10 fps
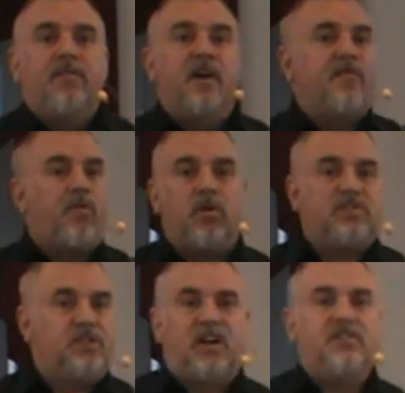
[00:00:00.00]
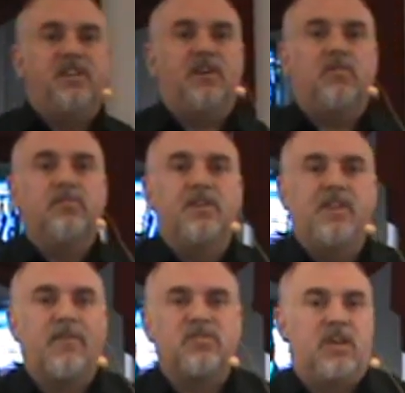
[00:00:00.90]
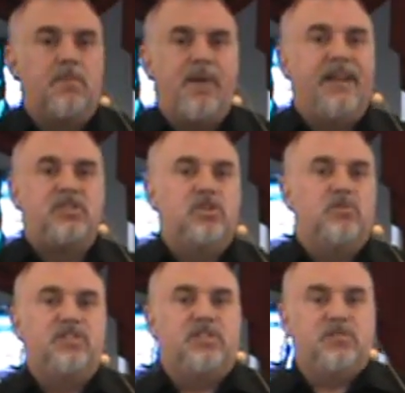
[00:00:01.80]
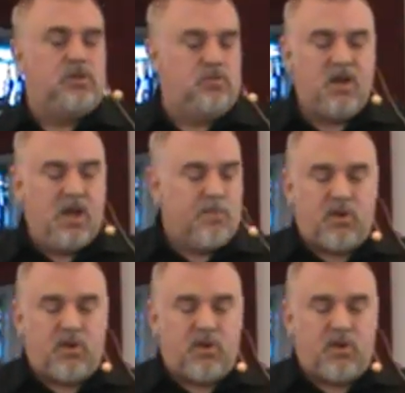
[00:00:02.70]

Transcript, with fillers: Therefore, it's a done deal. The devil's going to bait you until you